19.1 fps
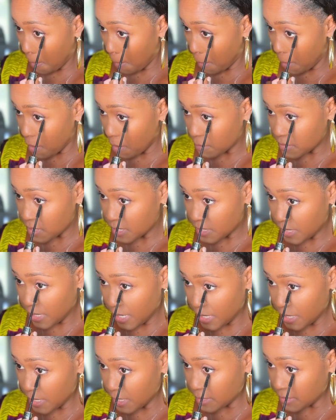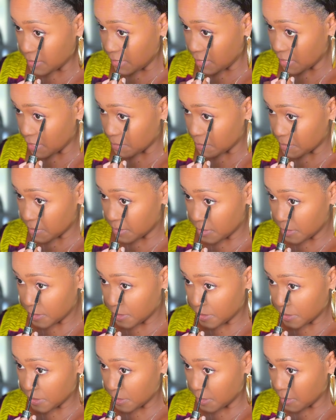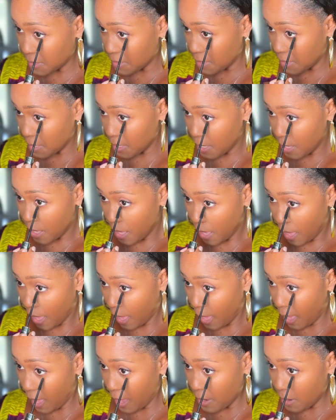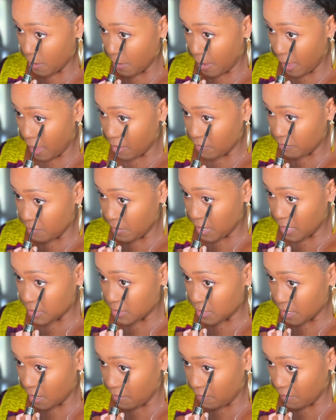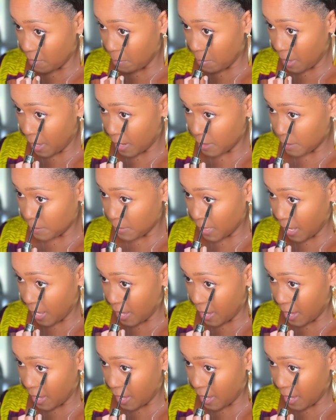And I'm just hitting the tips. I don't have much of a bottom